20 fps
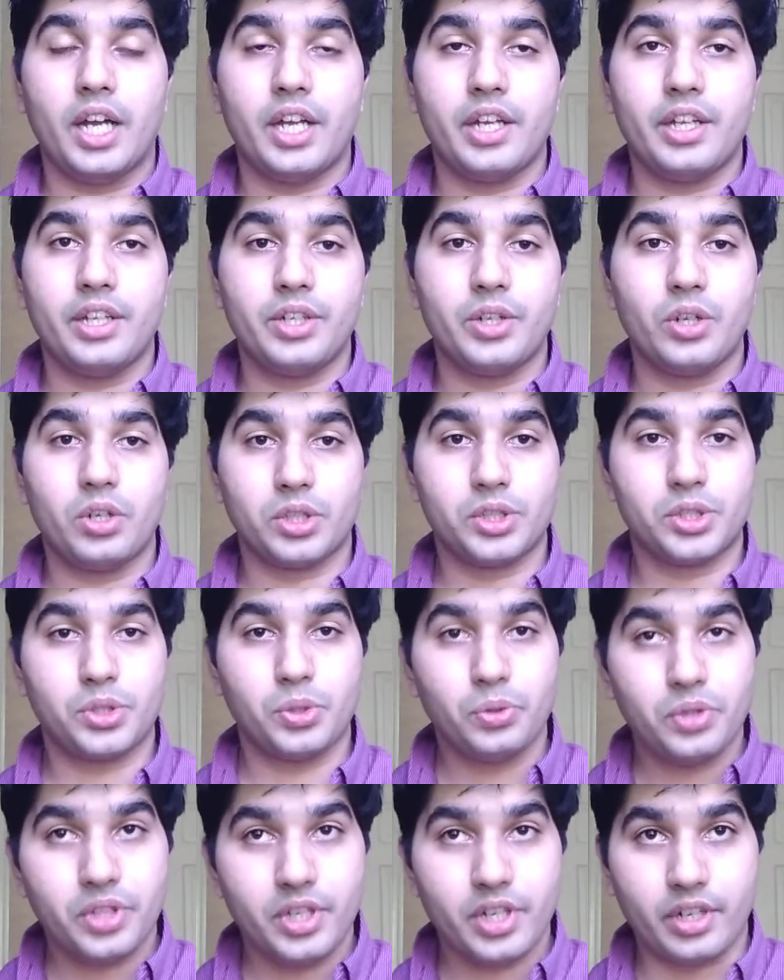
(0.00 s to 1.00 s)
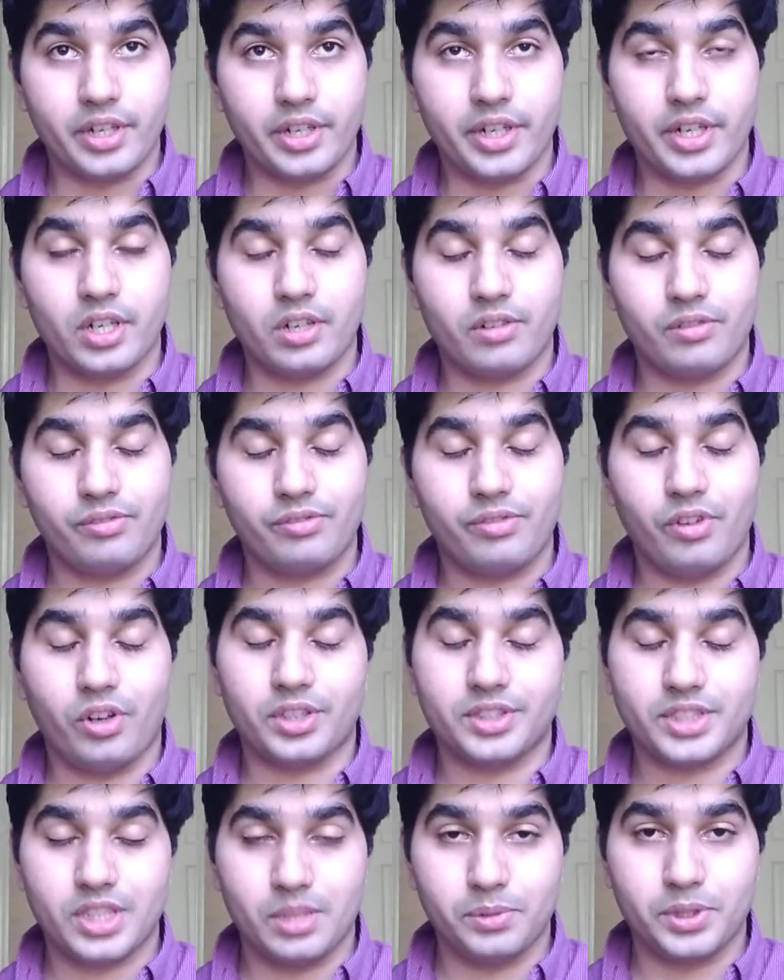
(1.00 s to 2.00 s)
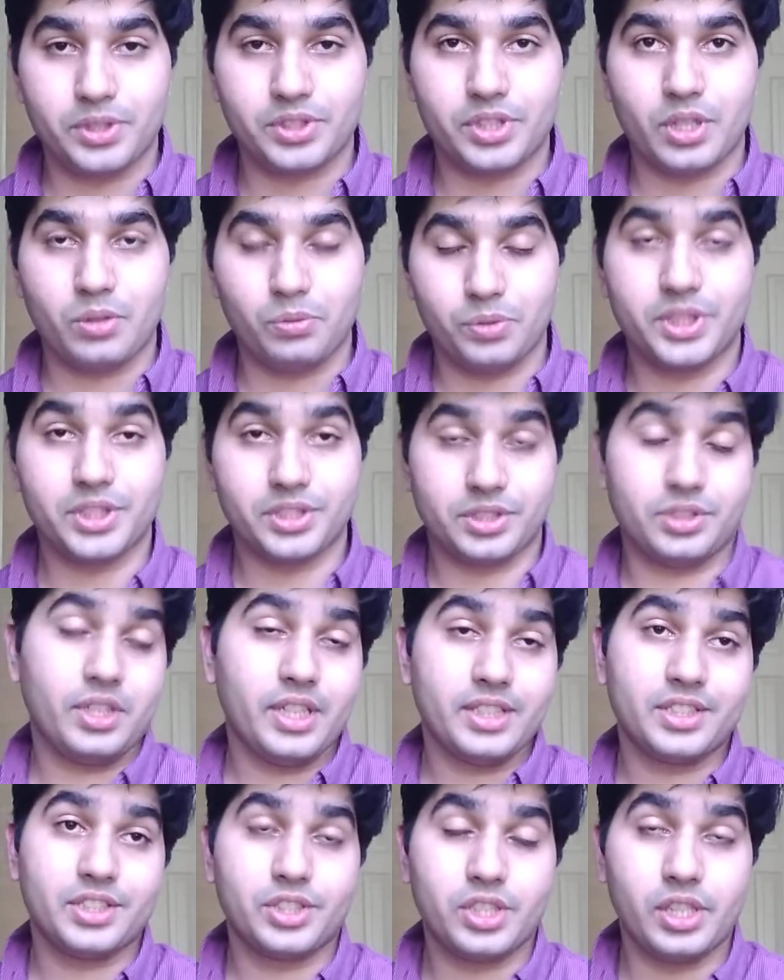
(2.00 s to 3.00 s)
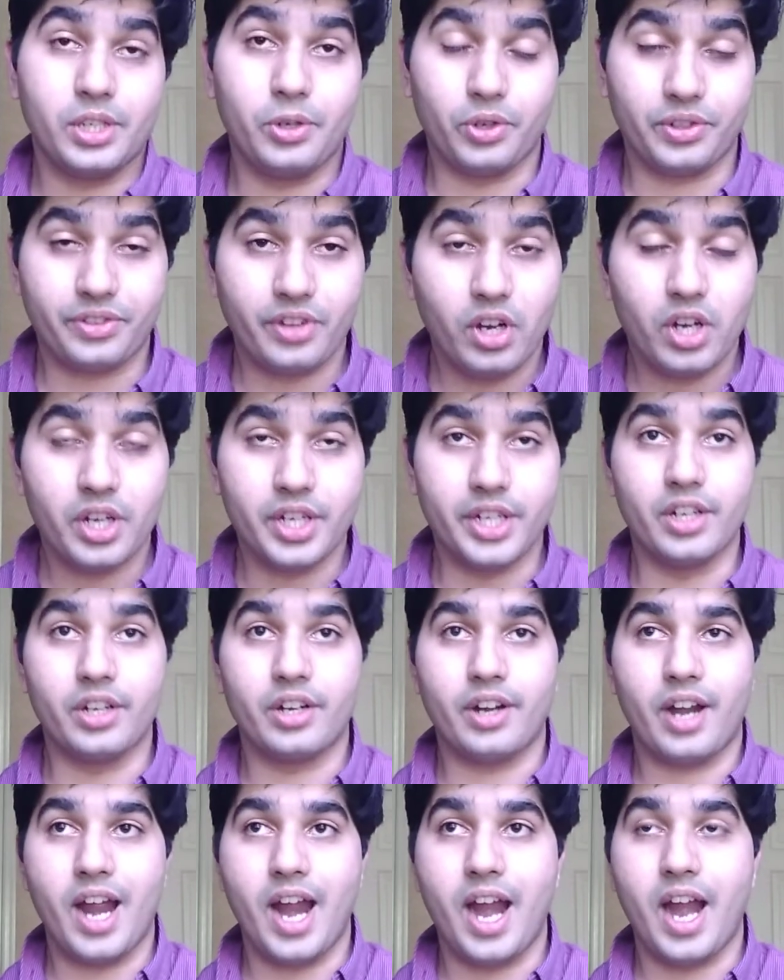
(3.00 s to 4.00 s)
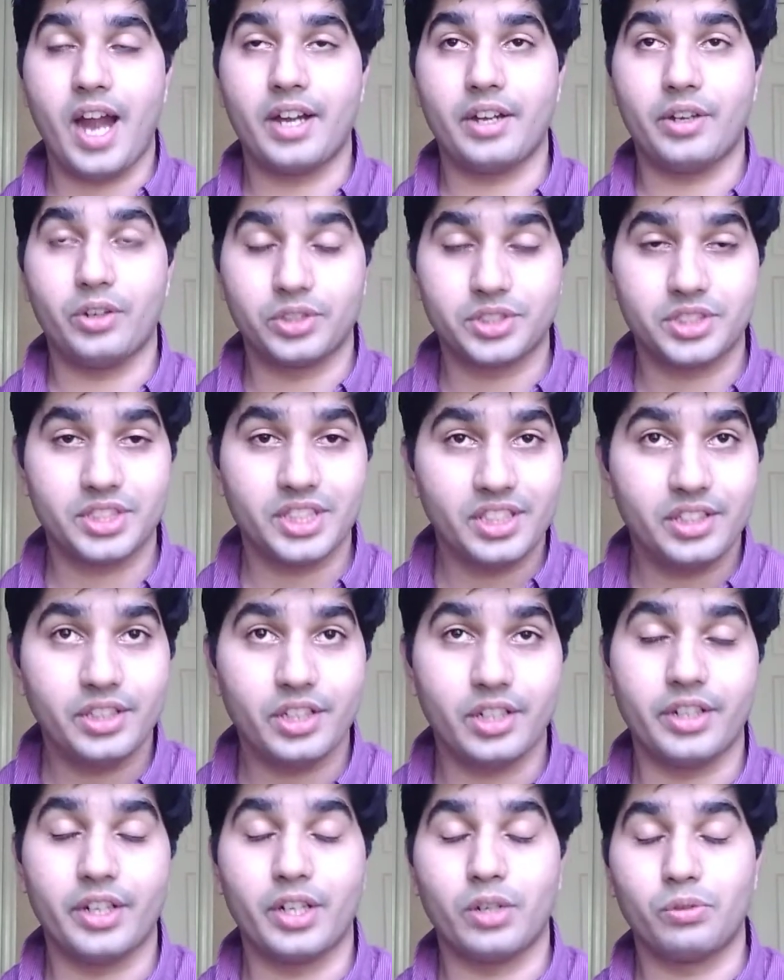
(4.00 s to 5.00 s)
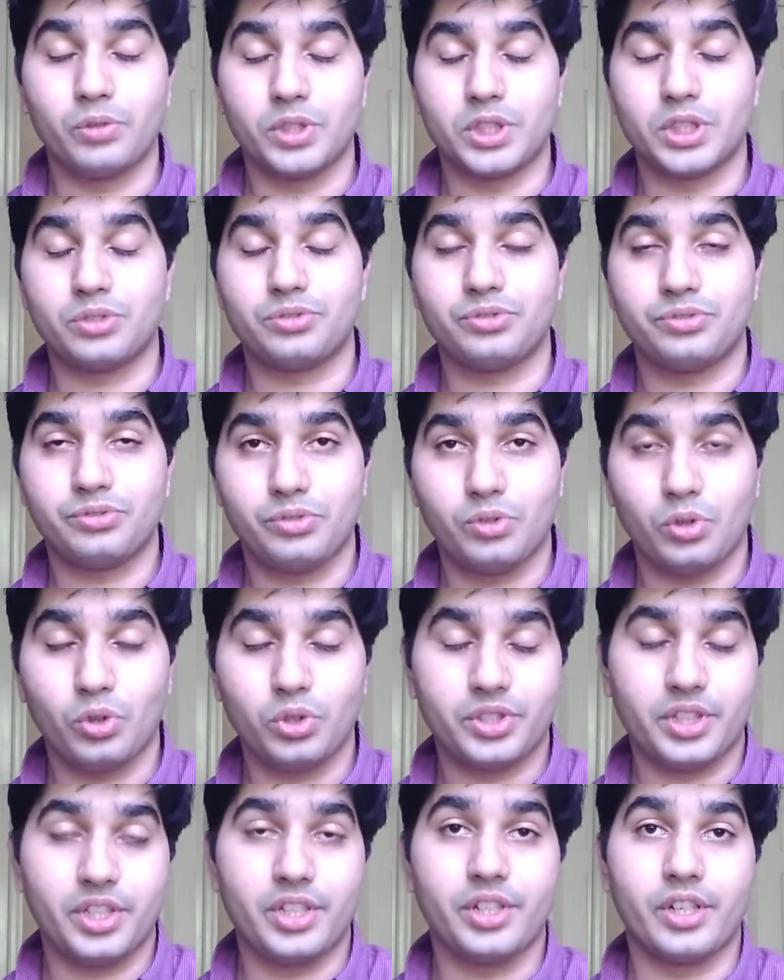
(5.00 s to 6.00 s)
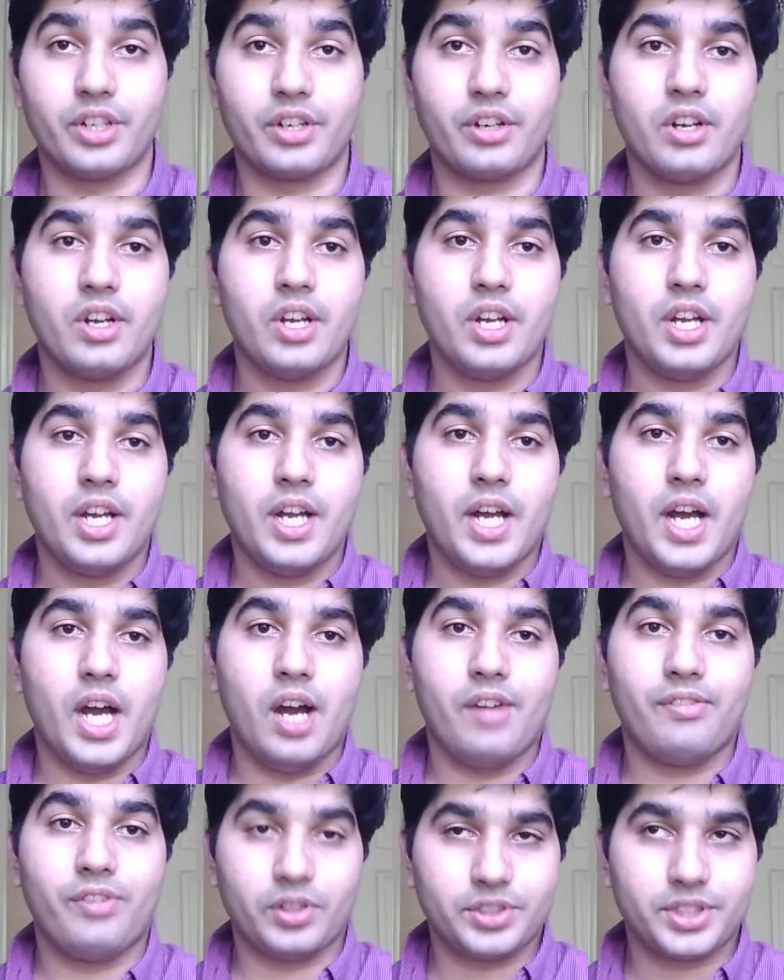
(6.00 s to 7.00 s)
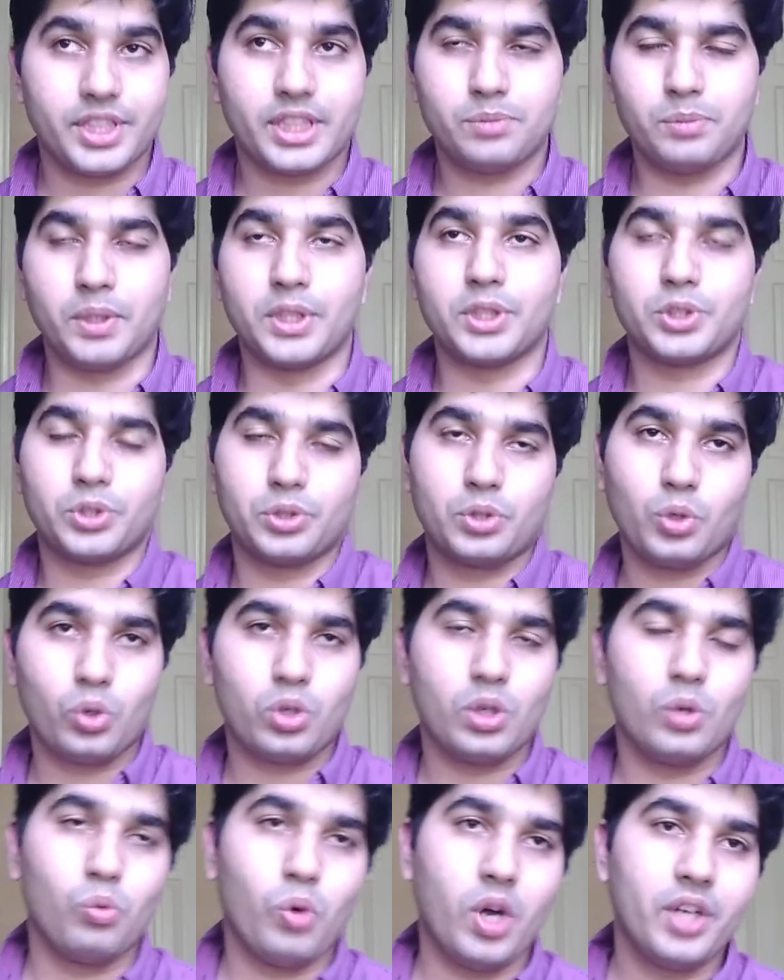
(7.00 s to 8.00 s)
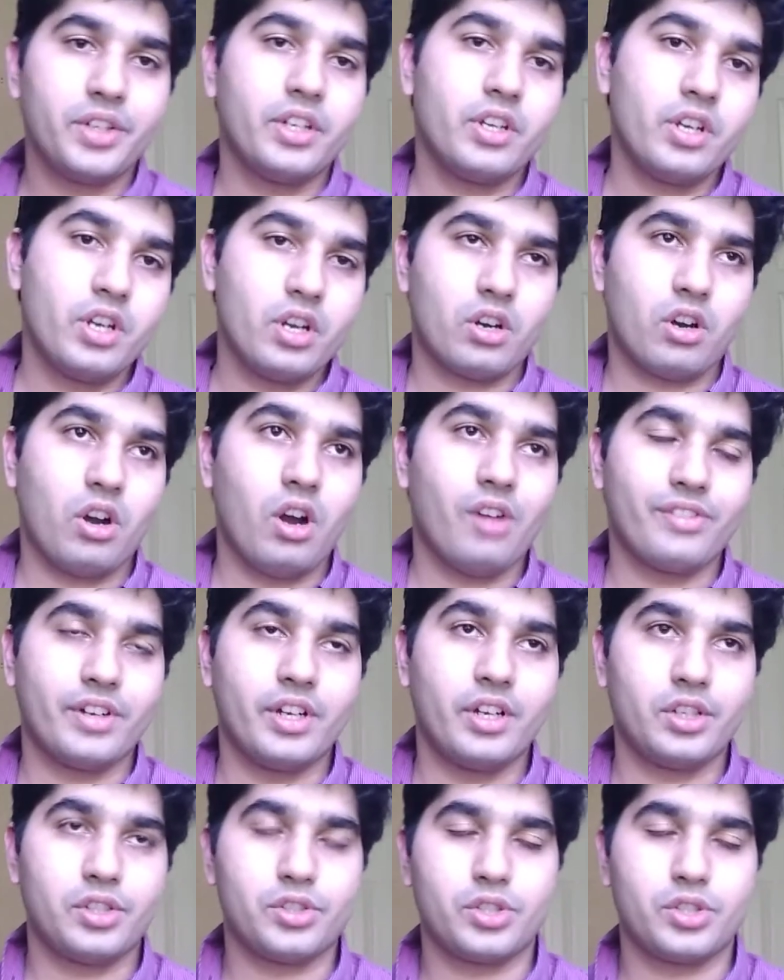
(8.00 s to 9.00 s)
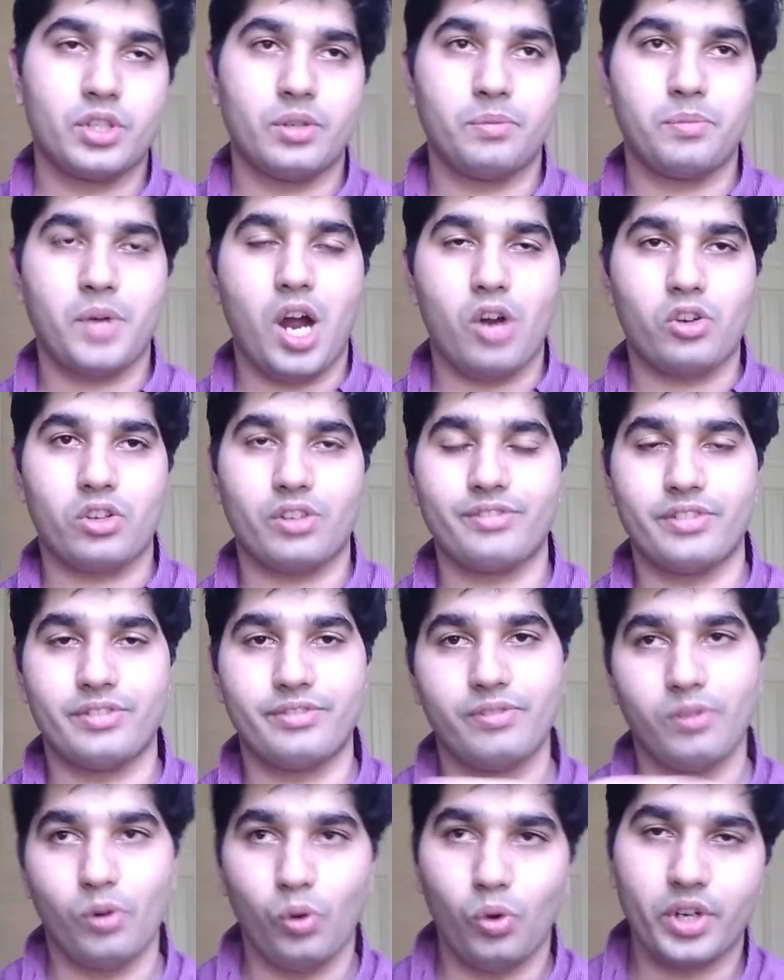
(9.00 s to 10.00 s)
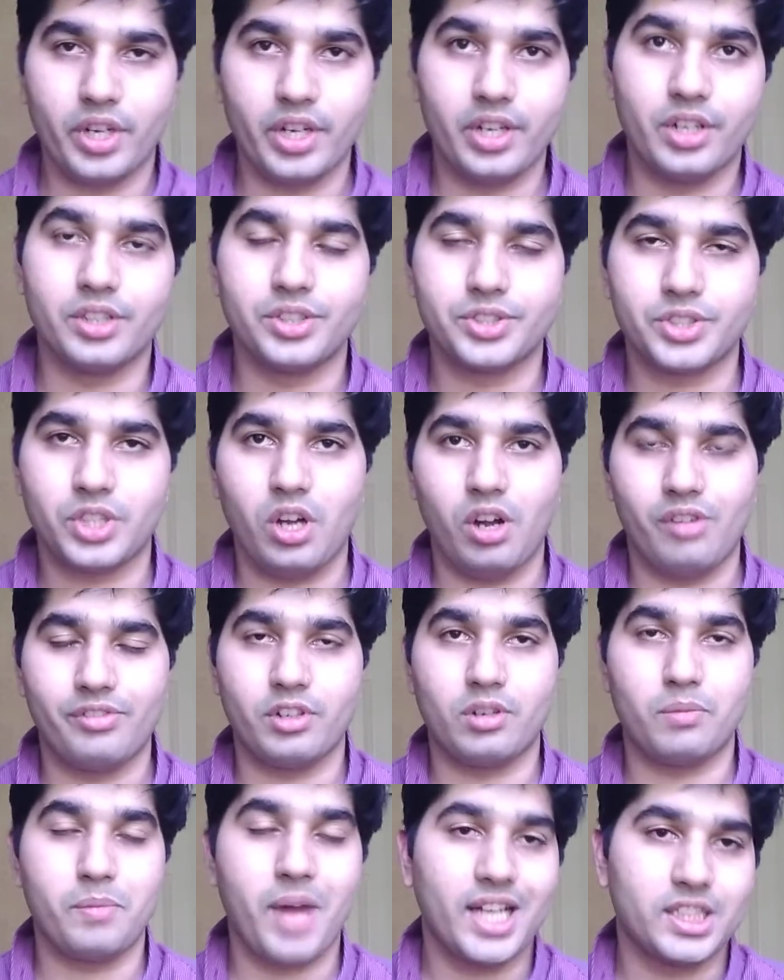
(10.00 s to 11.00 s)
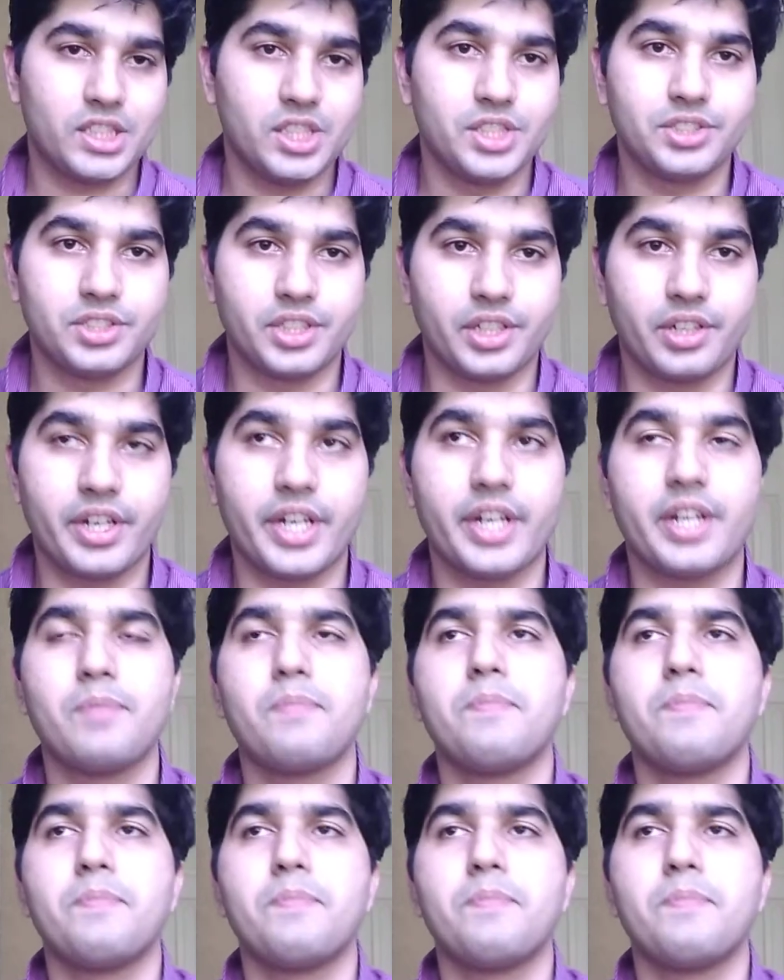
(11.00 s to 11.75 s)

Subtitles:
in your junior year for a semester, which is essentially your third year, and your senior year, which is fourth year, for 6 months. So total 1 year of internship out of the 4 years of your bachelor's degree.